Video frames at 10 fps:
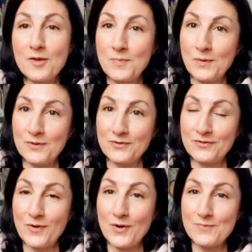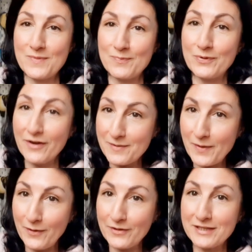I bought from
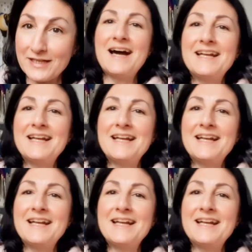Primark.